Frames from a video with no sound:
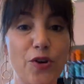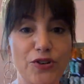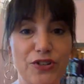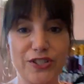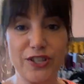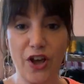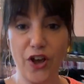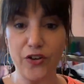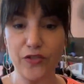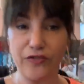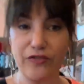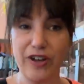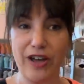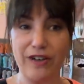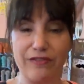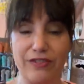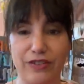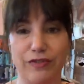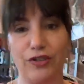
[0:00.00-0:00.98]
yourself
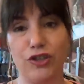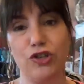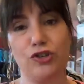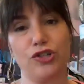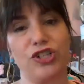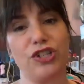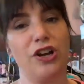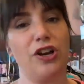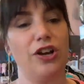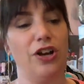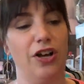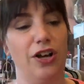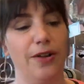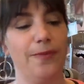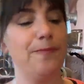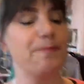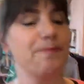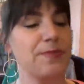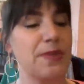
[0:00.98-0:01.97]
a Vio
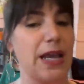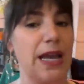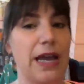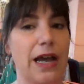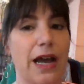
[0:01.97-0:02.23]
Sha.